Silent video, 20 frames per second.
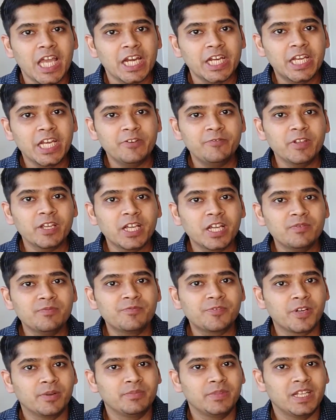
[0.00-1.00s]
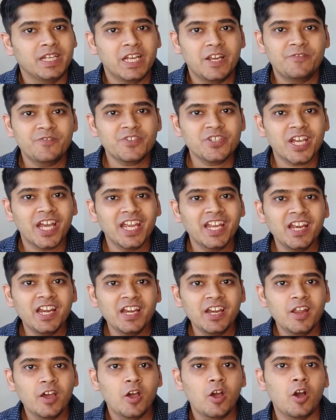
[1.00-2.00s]
Did we come from the left
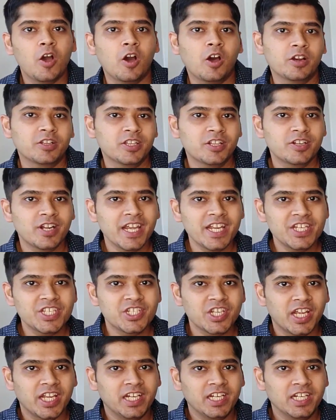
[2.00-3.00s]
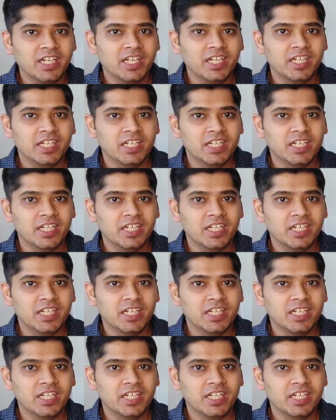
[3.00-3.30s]
child or the right child?